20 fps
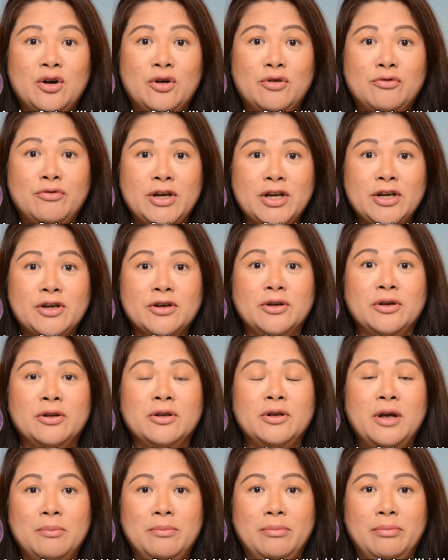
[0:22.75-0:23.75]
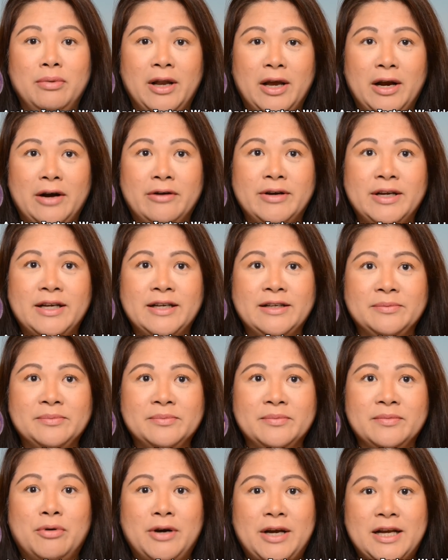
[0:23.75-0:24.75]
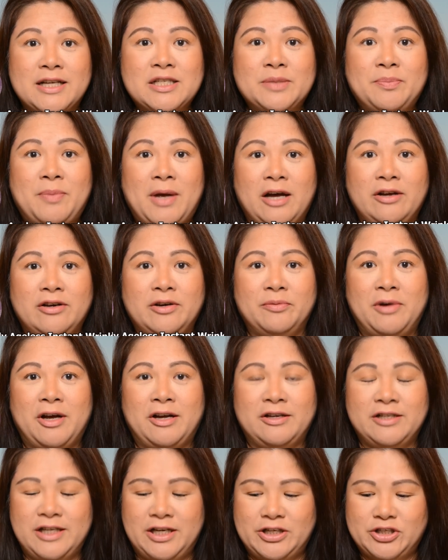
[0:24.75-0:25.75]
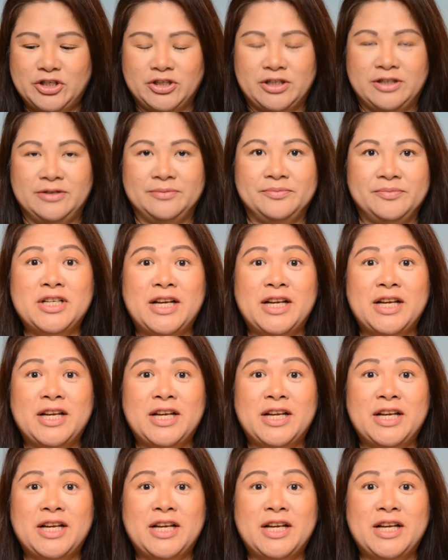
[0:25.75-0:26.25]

Wrinkle Blurring Press Powder Foundation,